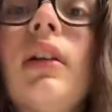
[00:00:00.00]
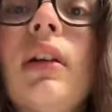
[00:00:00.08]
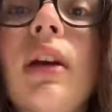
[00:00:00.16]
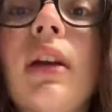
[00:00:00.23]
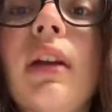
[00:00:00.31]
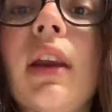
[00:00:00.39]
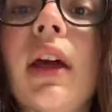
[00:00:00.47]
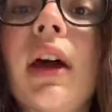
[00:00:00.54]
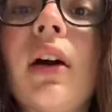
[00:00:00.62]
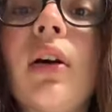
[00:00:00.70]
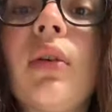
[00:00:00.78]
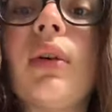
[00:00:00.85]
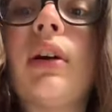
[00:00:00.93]
And
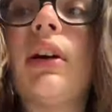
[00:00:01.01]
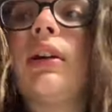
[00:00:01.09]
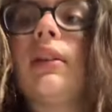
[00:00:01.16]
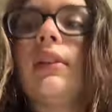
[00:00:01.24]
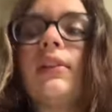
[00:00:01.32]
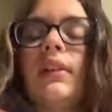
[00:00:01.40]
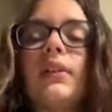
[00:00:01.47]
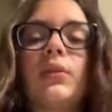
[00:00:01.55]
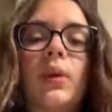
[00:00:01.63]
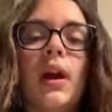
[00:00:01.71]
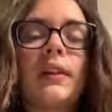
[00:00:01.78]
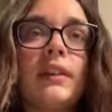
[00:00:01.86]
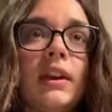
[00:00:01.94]
now, since we're
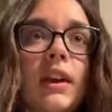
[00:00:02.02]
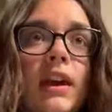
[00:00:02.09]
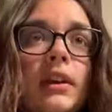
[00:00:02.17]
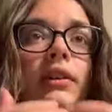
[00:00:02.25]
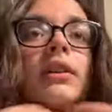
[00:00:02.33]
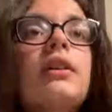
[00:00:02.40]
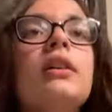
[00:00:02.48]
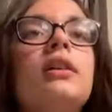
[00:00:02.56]
at the end,